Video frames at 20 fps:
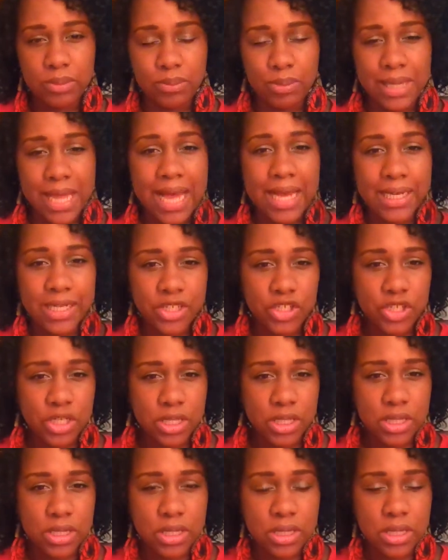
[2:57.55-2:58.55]

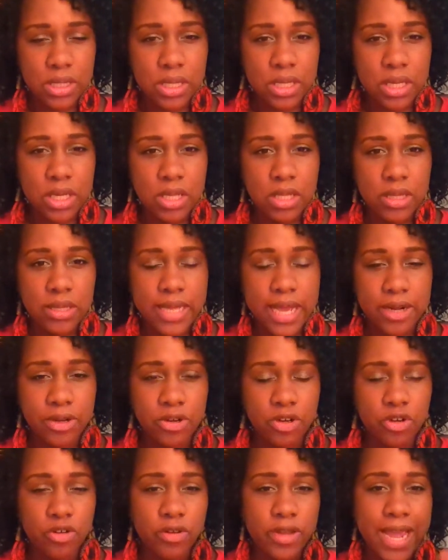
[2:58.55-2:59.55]
blockages that
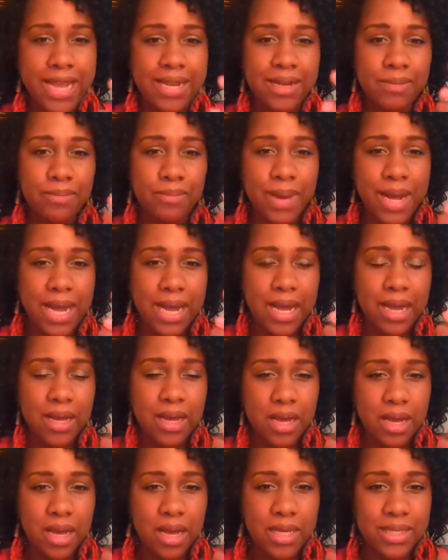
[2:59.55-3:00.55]
are created
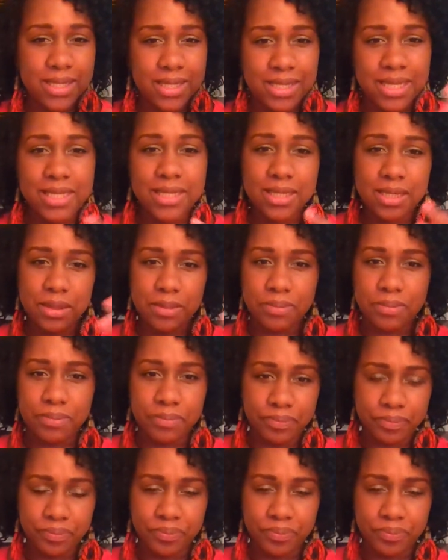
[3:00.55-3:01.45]
by a system.